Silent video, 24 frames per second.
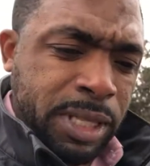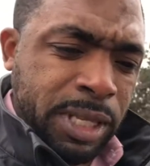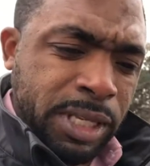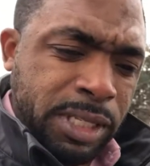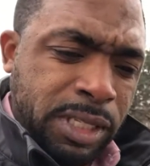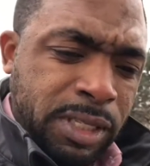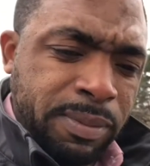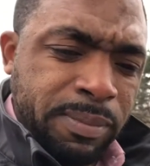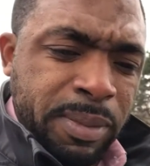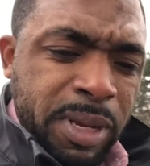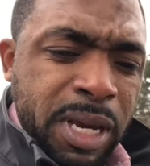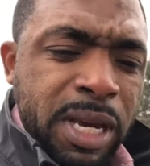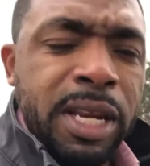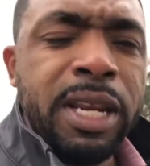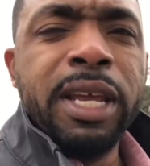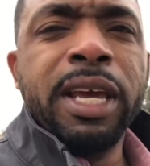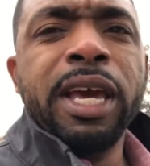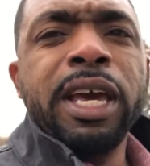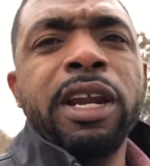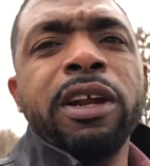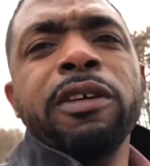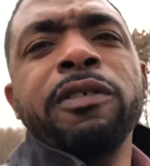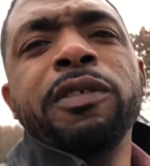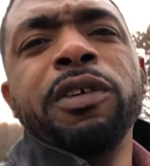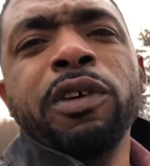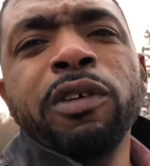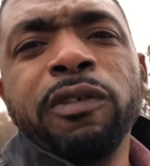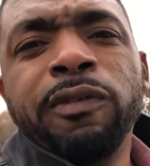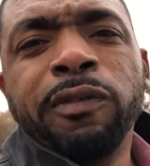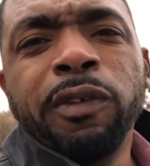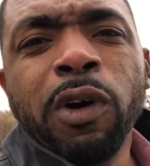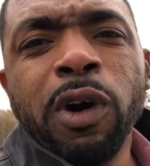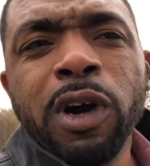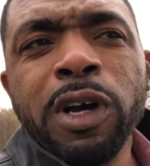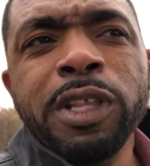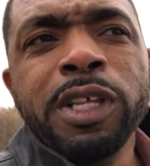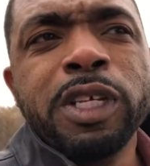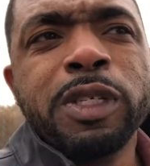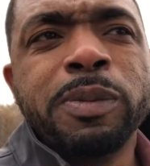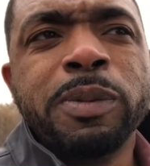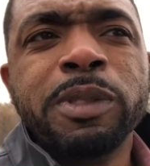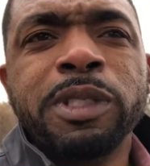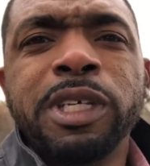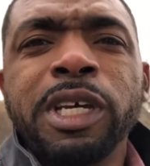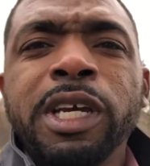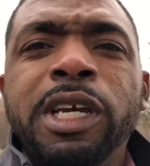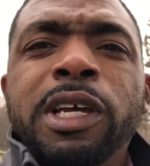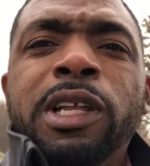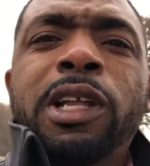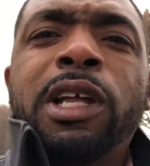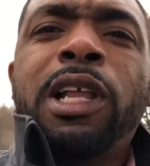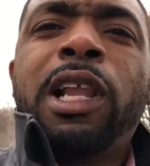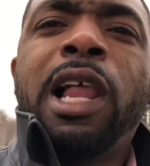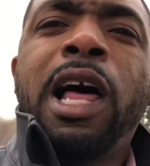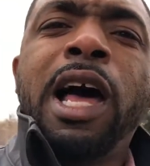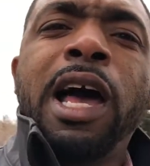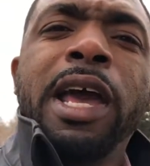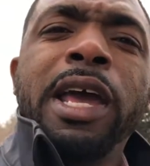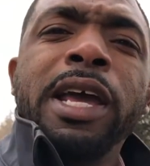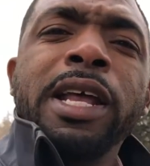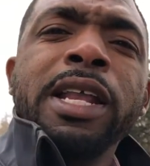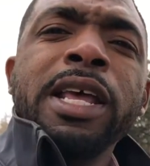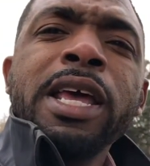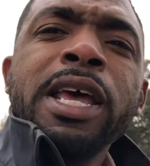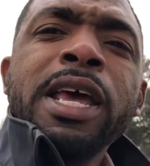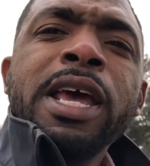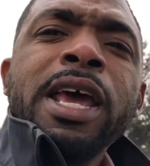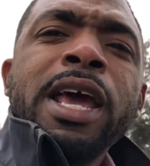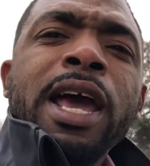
this meeting interview for this particular client,